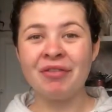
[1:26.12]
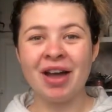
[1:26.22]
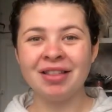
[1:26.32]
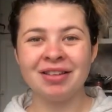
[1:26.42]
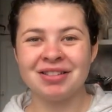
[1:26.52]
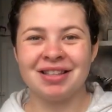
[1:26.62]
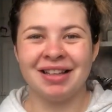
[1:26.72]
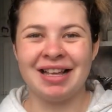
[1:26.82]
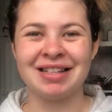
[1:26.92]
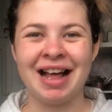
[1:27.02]
finally onto the
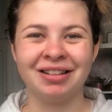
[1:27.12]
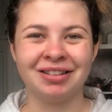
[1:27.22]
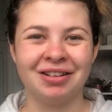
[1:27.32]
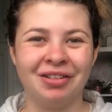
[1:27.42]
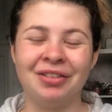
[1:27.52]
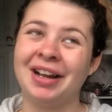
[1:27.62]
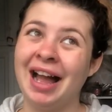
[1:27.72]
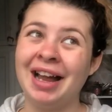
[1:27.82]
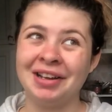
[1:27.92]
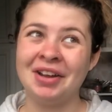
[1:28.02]
last alcohol thing.
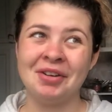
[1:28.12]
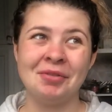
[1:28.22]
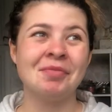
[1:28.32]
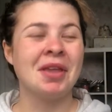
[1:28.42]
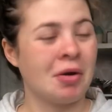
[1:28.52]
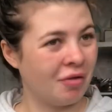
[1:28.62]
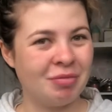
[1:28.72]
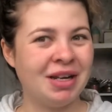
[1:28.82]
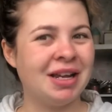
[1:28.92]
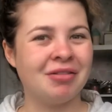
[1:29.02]
I know,
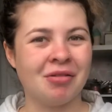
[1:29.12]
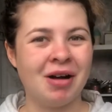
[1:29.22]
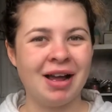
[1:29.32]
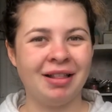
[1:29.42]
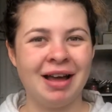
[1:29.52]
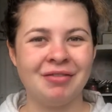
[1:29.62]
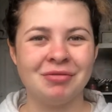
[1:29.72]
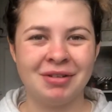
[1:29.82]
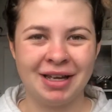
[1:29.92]
we've been here a while, haven't